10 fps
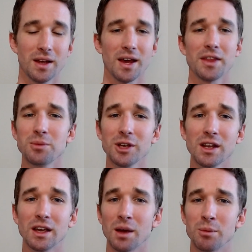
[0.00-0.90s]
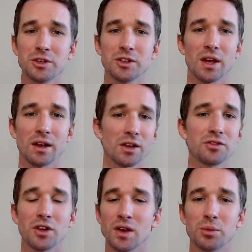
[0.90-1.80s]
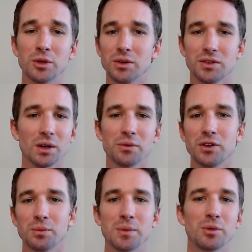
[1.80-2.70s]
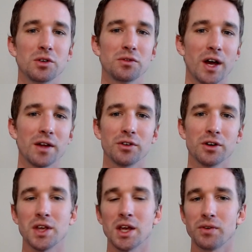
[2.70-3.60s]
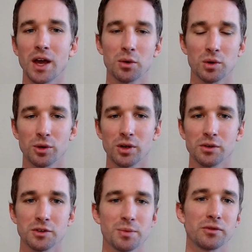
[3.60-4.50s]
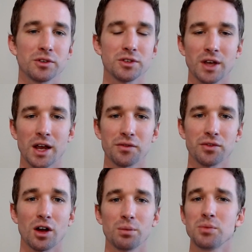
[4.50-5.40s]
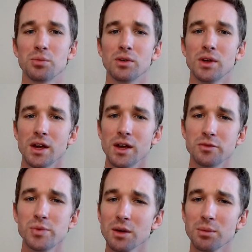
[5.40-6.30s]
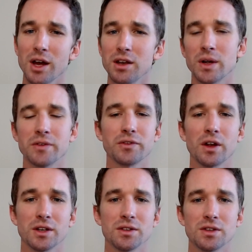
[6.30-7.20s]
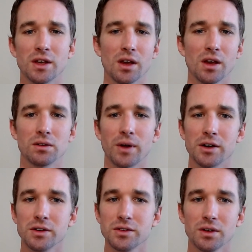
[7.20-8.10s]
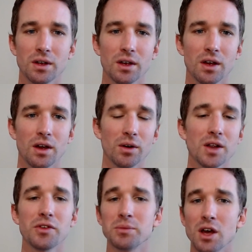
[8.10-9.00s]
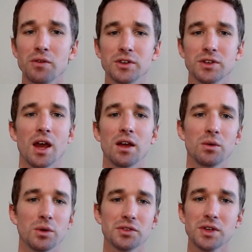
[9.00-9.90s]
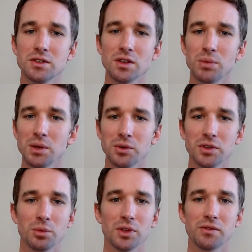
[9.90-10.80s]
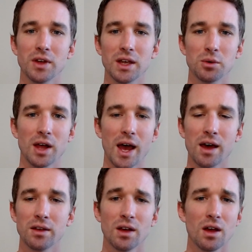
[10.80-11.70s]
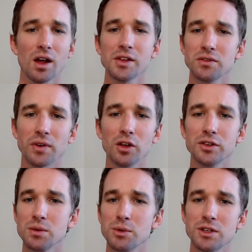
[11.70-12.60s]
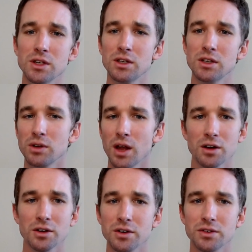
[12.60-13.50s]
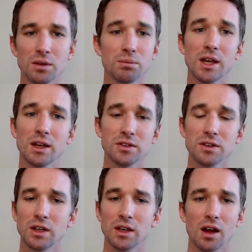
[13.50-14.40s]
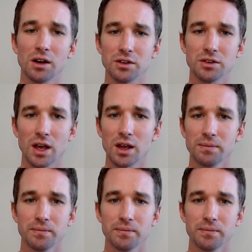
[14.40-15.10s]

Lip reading: At the beginning, I mentioned that SJW, a term for people who fight for a safe, equitable, and respectful society for all people, is being applied to Rafe Judkins and the other writers. Rafe himself is gay, which leads some people to believe that he will add lots of LGBTQ characters and make existing characters gay.